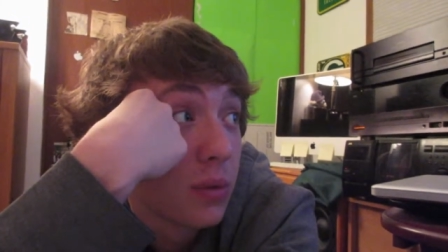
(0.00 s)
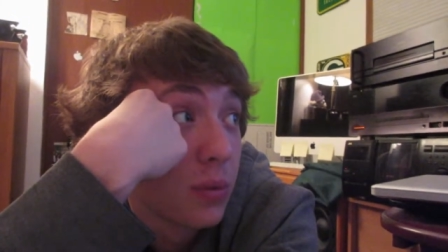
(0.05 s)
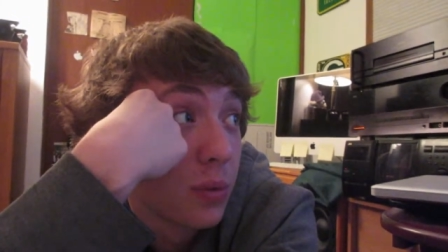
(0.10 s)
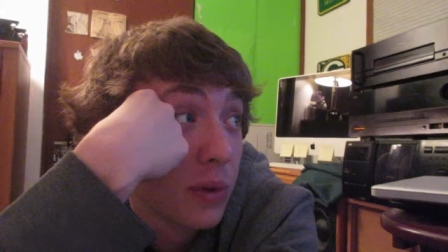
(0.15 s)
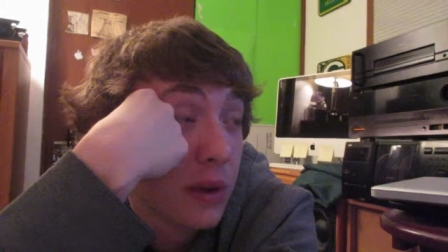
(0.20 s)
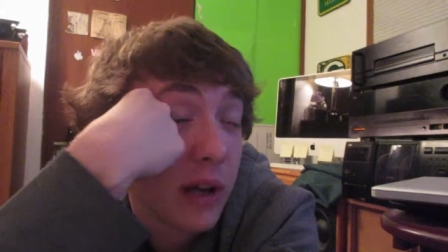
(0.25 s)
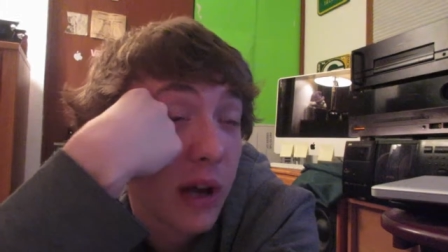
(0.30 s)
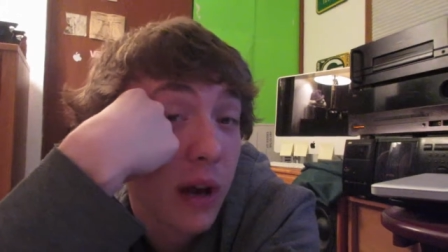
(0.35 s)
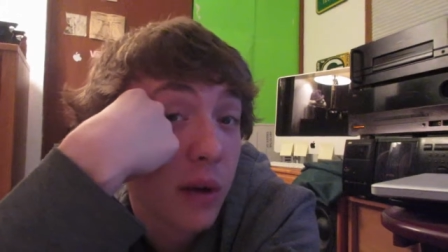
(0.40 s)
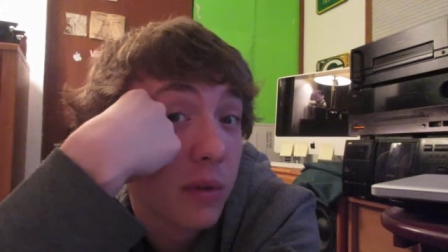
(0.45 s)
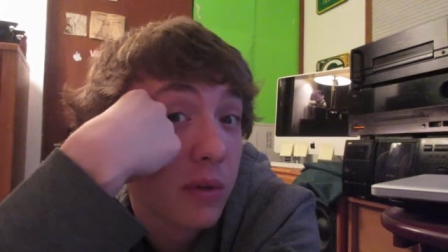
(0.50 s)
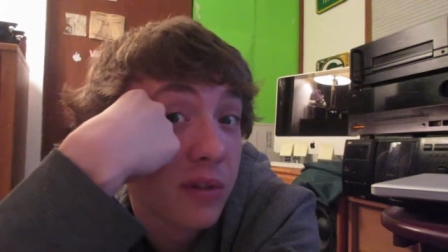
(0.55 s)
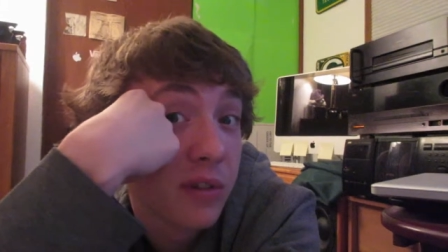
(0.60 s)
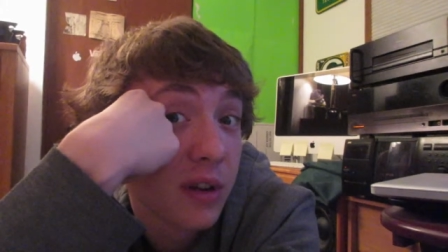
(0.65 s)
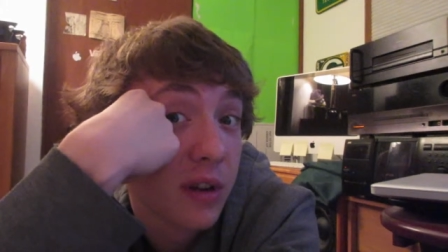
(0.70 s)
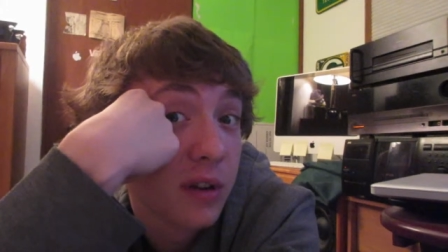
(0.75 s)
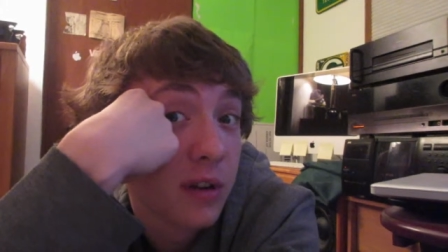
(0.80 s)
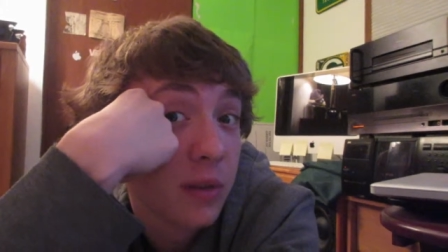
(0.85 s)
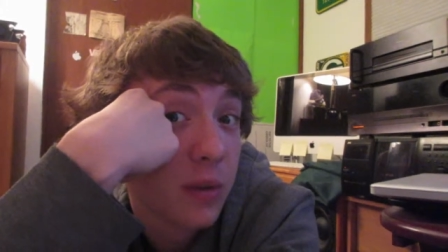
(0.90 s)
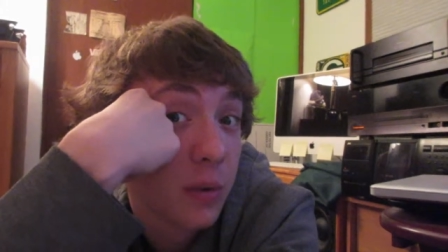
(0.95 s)
three hours
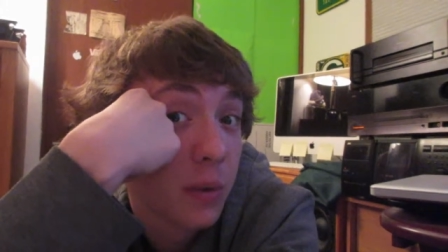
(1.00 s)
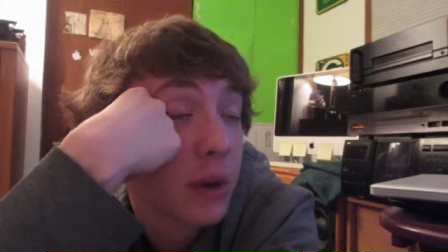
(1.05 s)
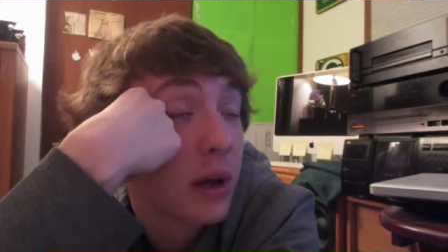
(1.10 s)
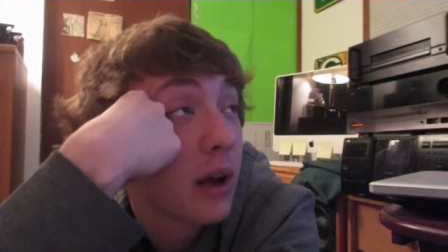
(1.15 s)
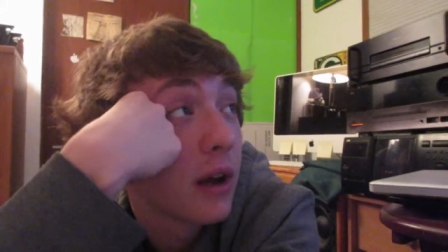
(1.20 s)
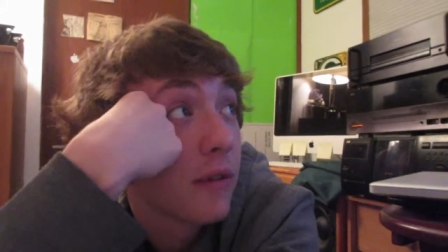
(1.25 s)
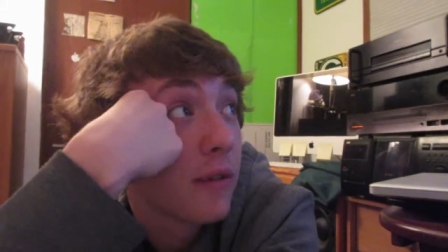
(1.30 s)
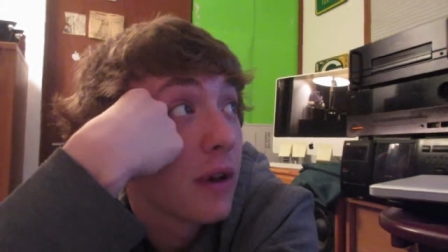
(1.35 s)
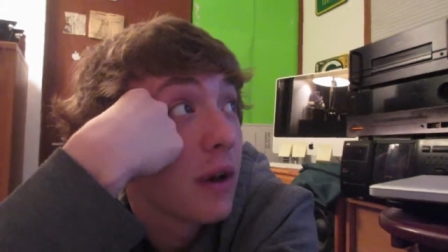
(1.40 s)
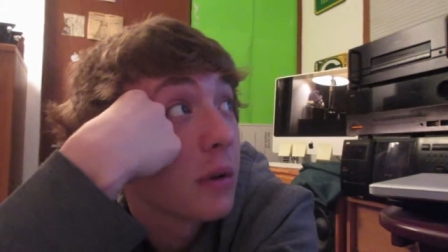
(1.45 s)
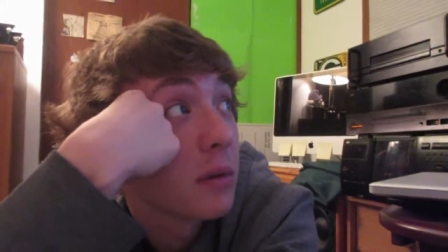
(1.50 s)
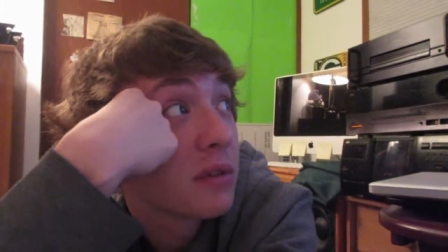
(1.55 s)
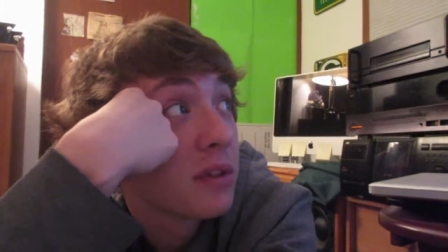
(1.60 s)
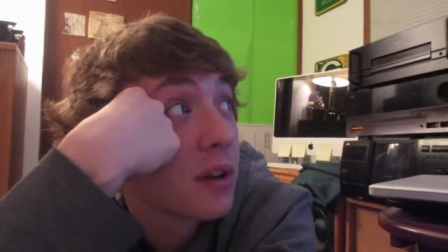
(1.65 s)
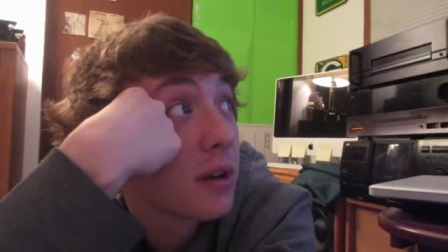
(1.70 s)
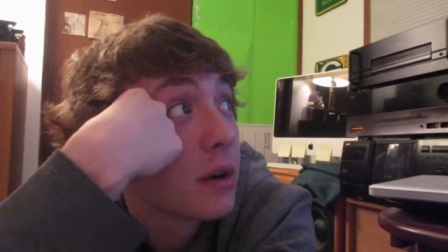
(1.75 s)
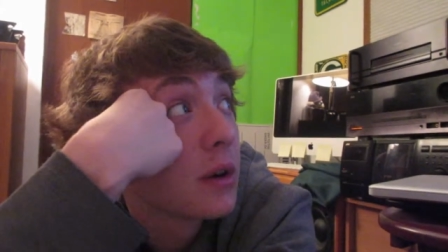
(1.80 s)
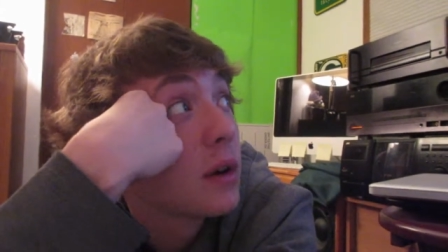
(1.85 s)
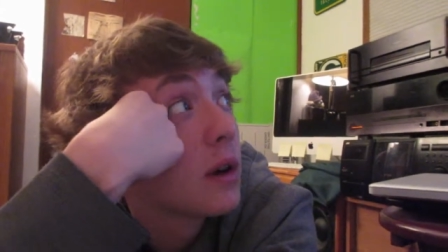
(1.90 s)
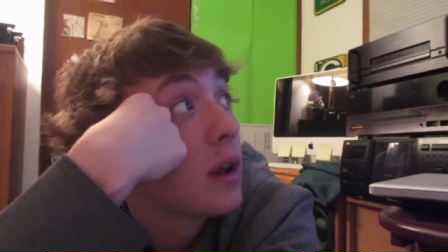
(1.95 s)
on it, three and a half hours
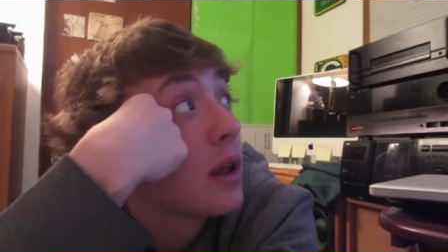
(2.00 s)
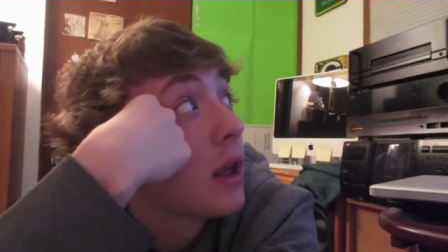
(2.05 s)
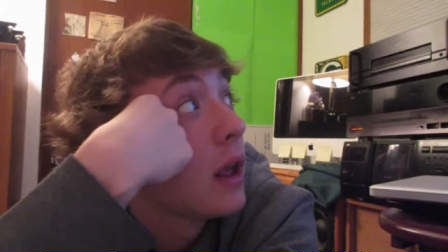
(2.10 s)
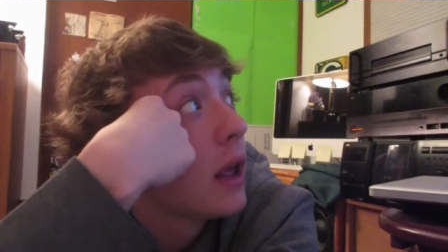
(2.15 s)
on it,